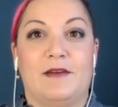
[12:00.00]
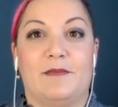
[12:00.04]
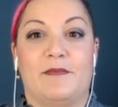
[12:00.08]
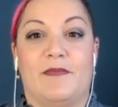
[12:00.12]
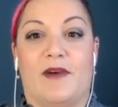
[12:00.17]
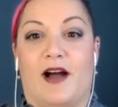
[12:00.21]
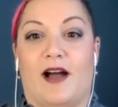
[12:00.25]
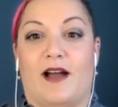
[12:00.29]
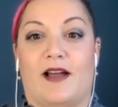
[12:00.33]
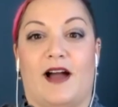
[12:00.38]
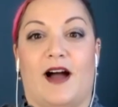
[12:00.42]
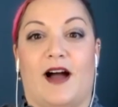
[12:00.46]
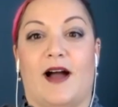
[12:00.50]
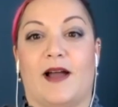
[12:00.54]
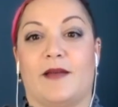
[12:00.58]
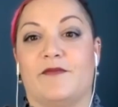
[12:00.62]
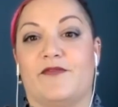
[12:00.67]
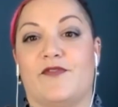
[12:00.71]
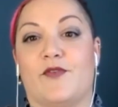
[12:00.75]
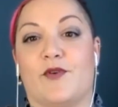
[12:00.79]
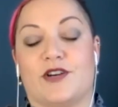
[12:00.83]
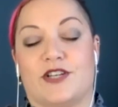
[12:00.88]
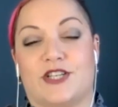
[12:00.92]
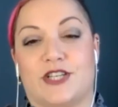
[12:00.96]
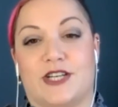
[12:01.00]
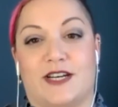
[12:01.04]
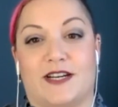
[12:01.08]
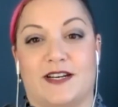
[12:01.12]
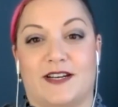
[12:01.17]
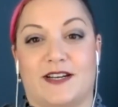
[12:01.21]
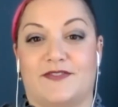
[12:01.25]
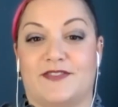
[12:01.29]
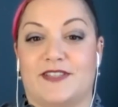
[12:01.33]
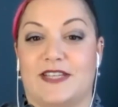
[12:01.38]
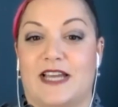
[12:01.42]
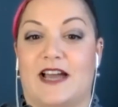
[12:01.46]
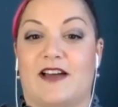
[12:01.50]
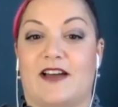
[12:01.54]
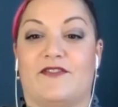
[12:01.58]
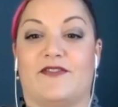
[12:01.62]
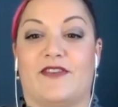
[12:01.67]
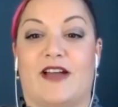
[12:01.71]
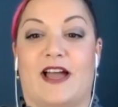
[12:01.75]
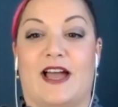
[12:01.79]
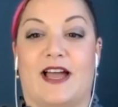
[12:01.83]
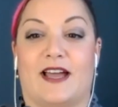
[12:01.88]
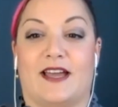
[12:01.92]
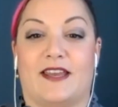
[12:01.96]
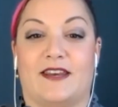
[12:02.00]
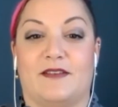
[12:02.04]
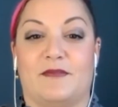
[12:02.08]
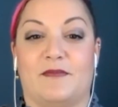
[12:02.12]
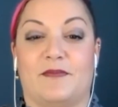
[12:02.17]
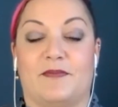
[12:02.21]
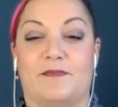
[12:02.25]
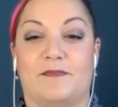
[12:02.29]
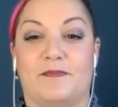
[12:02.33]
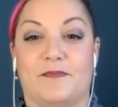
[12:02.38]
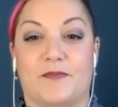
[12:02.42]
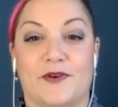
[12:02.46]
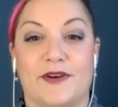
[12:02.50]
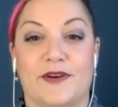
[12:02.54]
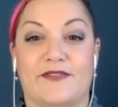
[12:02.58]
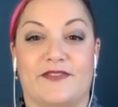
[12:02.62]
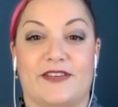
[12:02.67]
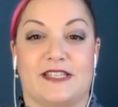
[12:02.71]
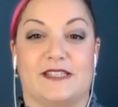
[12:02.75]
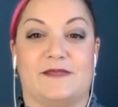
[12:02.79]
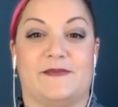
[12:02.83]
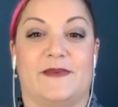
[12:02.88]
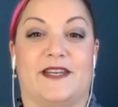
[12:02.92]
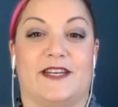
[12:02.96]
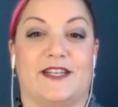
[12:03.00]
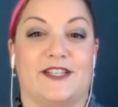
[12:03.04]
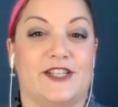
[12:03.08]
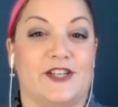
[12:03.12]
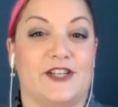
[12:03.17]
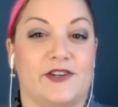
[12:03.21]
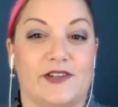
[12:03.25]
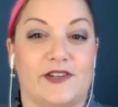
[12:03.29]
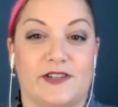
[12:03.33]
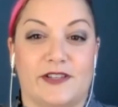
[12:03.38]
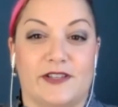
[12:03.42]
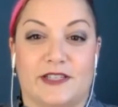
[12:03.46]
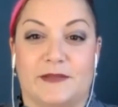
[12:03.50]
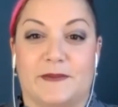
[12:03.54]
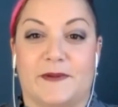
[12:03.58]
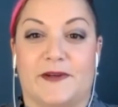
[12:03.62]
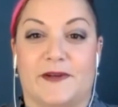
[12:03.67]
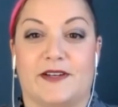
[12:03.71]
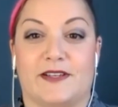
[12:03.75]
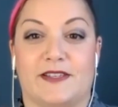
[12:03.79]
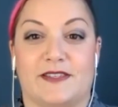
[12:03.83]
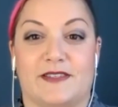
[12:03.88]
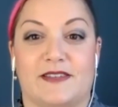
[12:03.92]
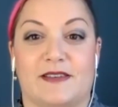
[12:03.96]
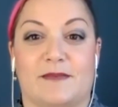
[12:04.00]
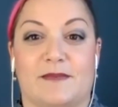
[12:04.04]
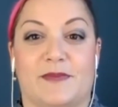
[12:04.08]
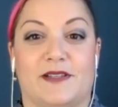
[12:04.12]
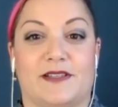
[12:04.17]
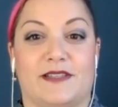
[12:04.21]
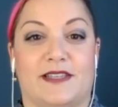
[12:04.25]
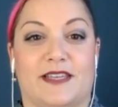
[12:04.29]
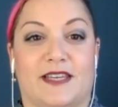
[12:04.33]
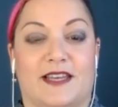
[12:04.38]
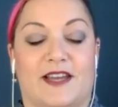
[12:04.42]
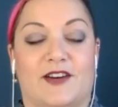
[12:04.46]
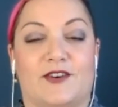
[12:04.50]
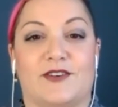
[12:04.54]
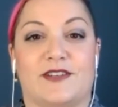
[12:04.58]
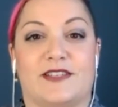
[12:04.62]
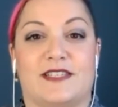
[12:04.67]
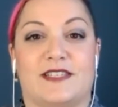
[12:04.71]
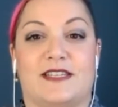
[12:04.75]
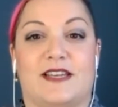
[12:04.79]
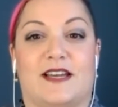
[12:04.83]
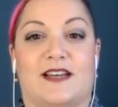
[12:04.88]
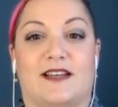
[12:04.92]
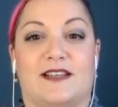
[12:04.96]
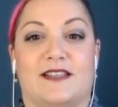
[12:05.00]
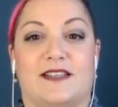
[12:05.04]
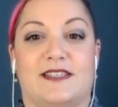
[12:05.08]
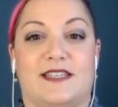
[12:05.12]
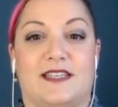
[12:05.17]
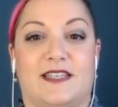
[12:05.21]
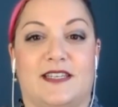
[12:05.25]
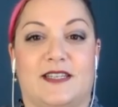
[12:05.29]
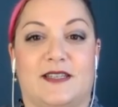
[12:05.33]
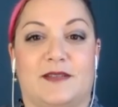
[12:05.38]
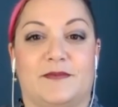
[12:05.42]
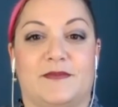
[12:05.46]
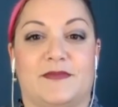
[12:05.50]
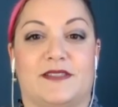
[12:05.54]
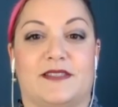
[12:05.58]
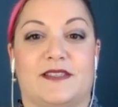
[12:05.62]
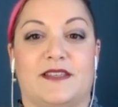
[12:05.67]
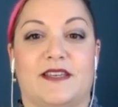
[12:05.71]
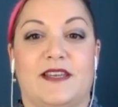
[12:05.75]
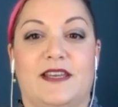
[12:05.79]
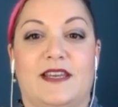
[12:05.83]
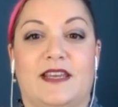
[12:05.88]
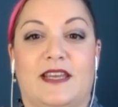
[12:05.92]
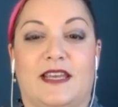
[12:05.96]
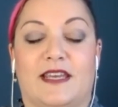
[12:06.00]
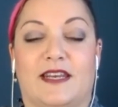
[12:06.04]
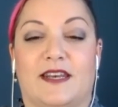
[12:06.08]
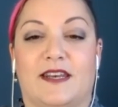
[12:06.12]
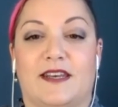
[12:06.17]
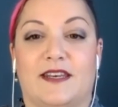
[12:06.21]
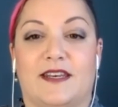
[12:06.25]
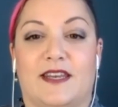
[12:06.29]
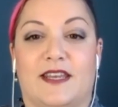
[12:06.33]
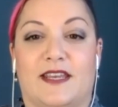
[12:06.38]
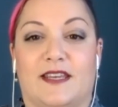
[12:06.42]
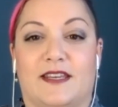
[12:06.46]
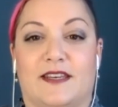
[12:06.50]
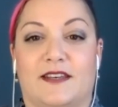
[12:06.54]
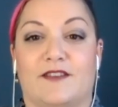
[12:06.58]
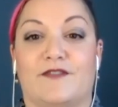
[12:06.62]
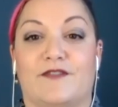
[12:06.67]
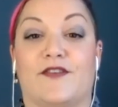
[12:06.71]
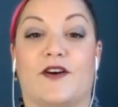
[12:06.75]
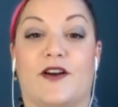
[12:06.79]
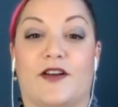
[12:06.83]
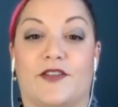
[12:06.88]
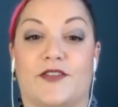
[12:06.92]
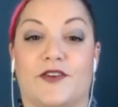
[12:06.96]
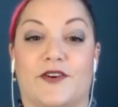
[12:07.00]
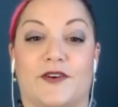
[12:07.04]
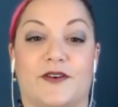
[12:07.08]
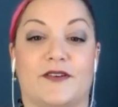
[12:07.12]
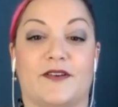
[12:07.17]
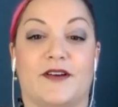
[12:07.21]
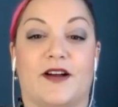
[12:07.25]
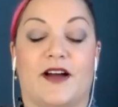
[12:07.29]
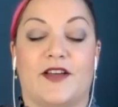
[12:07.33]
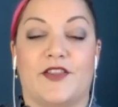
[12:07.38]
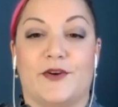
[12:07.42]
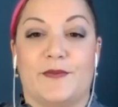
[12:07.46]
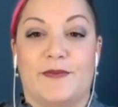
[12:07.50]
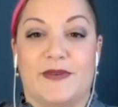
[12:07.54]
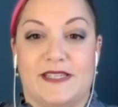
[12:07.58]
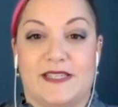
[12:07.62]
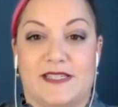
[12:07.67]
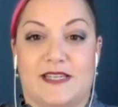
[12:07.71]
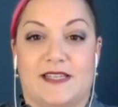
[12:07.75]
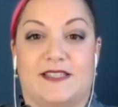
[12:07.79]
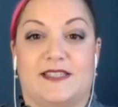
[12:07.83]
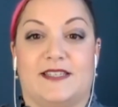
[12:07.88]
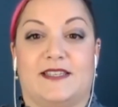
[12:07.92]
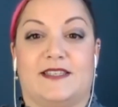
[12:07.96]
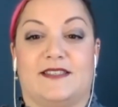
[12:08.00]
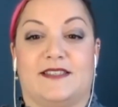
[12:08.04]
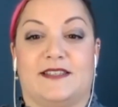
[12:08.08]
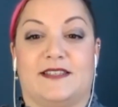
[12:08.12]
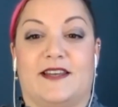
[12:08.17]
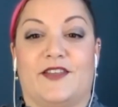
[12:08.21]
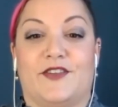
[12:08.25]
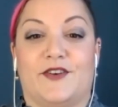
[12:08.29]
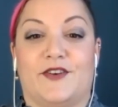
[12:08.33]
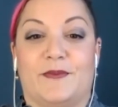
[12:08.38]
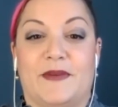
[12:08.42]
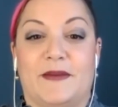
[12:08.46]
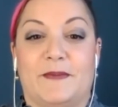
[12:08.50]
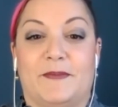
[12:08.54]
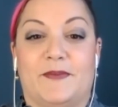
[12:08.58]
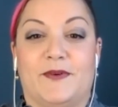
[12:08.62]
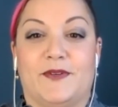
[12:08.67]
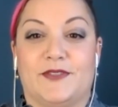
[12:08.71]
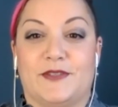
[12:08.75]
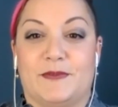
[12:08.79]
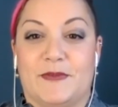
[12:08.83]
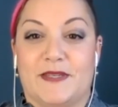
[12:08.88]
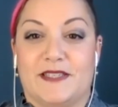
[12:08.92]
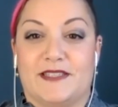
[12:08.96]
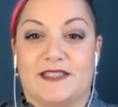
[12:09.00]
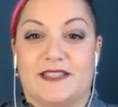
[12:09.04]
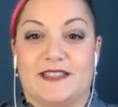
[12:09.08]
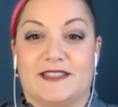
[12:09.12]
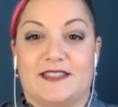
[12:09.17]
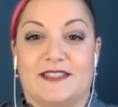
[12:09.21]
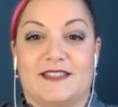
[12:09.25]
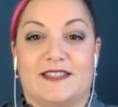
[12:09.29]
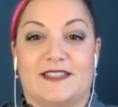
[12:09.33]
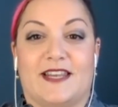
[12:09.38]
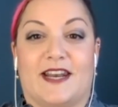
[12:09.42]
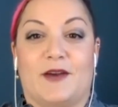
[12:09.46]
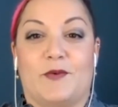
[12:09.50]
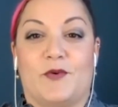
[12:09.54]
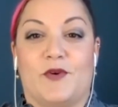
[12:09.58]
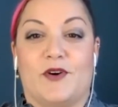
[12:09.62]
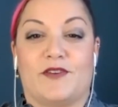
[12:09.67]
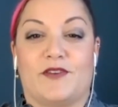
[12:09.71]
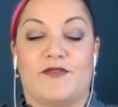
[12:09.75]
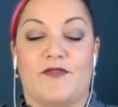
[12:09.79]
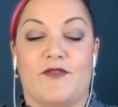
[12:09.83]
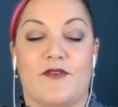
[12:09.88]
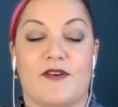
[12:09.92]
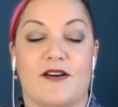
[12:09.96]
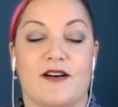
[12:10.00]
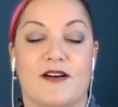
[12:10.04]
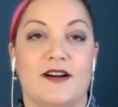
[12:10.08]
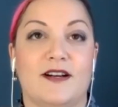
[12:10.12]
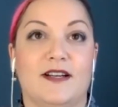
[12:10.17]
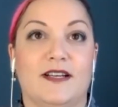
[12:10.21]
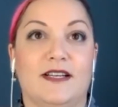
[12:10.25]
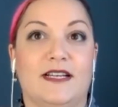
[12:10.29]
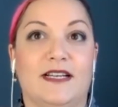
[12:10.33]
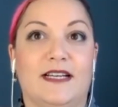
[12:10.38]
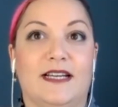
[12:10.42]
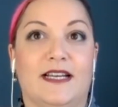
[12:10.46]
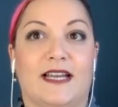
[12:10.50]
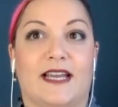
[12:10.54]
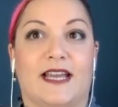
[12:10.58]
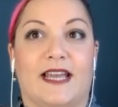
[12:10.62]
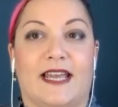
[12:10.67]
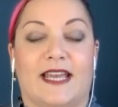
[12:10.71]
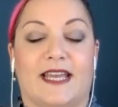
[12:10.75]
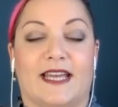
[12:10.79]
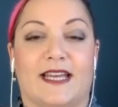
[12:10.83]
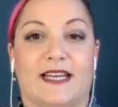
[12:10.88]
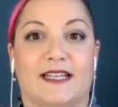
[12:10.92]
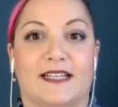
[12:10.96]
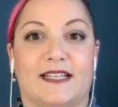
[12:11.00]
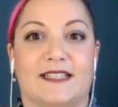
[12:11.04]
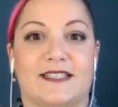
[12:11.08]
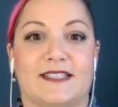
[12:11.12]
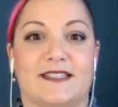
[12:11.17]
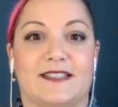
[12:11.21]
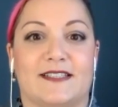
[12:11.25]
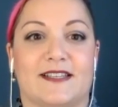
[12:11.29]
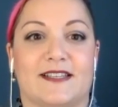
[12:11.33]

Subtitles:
I'm fortunate enough to have had previous managerial experience building out teams in for other businesses and other people's businesses that I work for. And